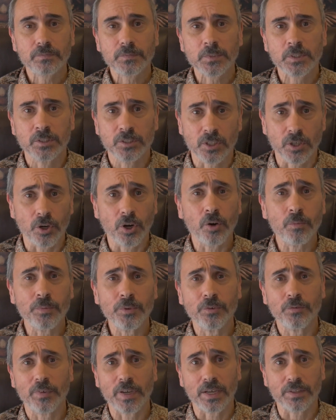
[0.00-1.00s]
So I hope you
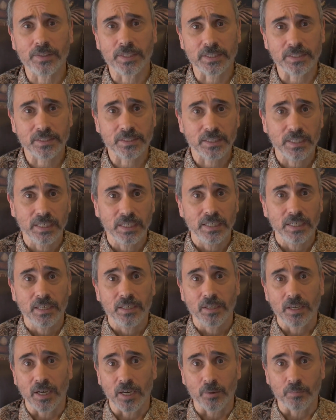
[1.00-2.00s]
found this
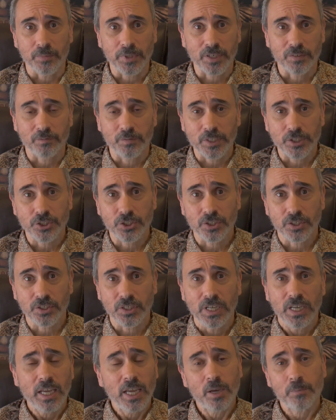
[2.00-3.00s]
beneficial.
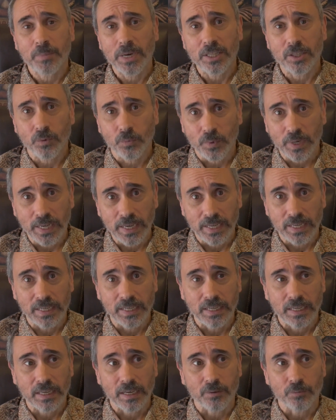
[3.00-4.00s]
And by the way,
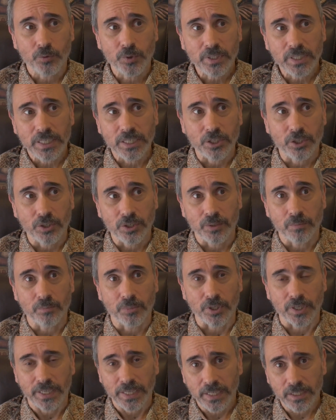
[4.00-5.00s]
a really good
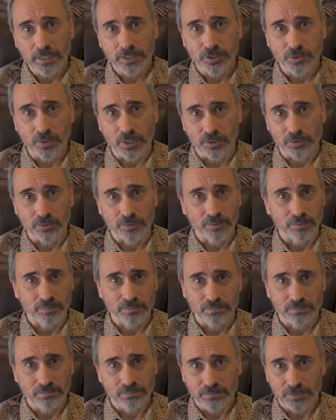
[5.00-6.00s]
book, Ellis wrote
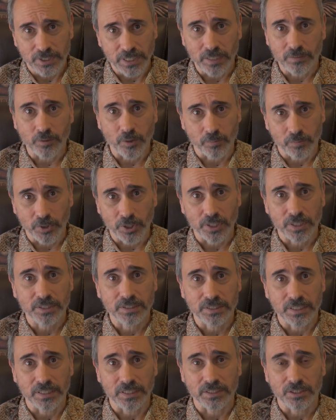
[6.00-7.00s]
several
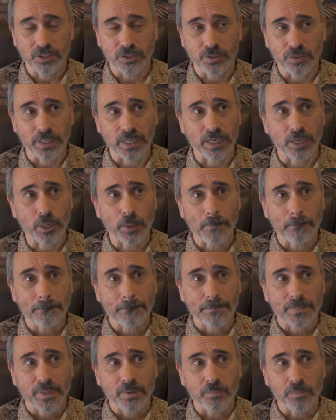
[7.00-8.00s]
books in his career,
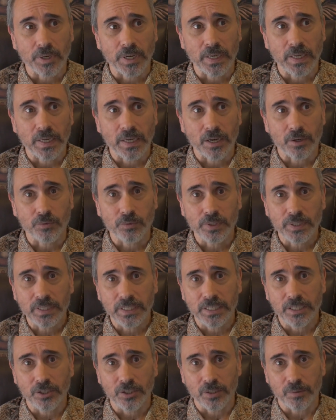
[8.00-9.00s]
but a really
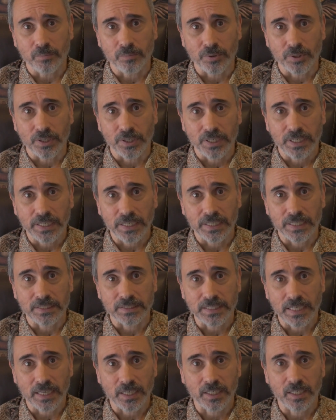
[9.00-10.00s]
good book is
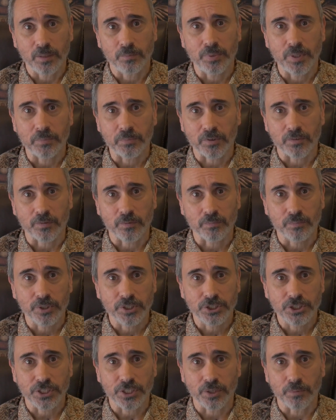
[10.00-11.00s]
How to Keep People from
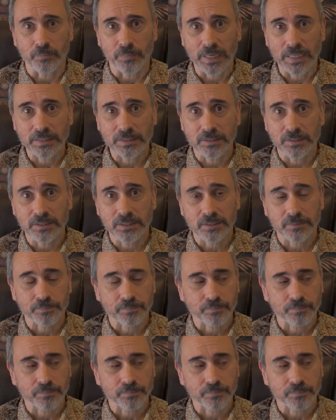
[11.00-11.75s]
Pushing Your Buttons.